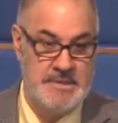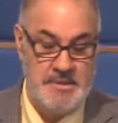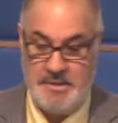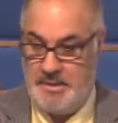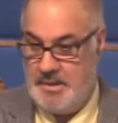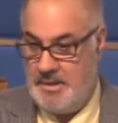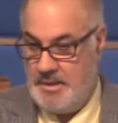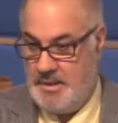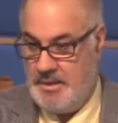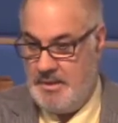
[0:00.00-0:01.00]

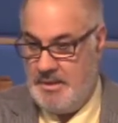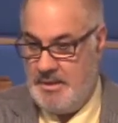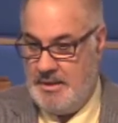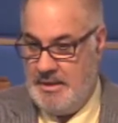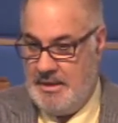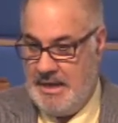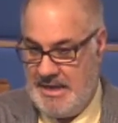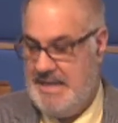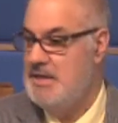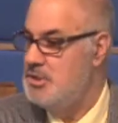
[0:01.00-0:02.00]

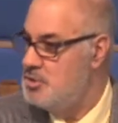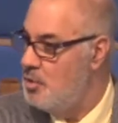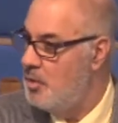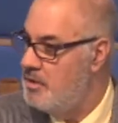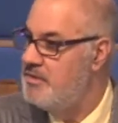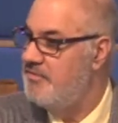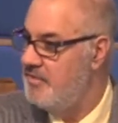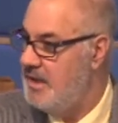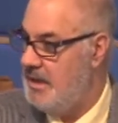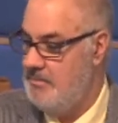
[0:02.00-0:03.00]
And he endured the
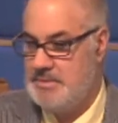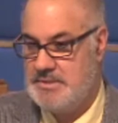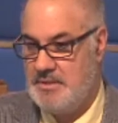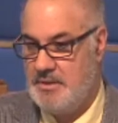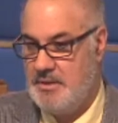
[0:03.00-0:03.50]
flames.